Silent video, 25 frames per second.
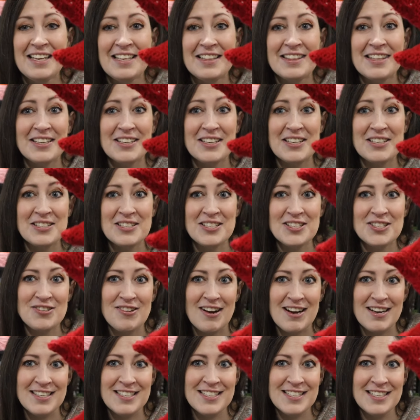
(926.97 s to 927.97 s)
the
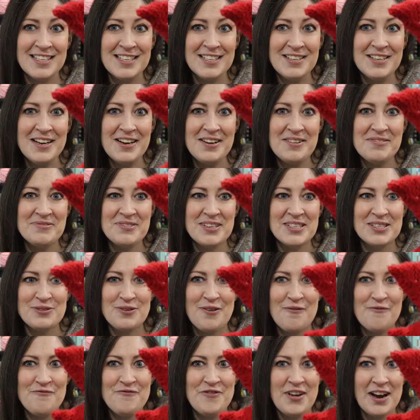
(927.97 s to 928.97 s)
construction was
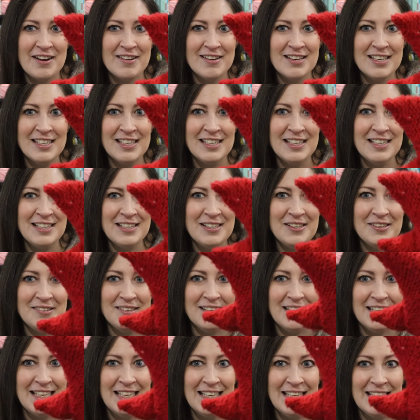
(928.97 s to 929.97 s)
very
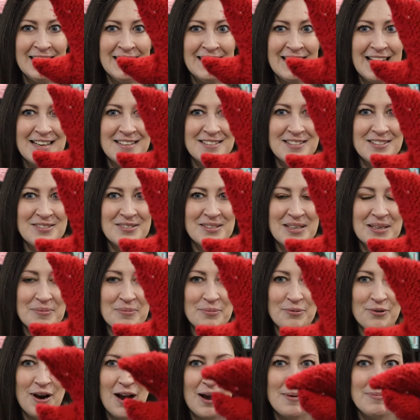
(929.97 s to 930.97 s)
unique as you can
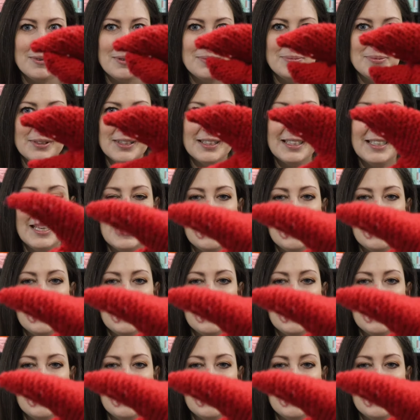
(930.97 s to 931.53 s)
probably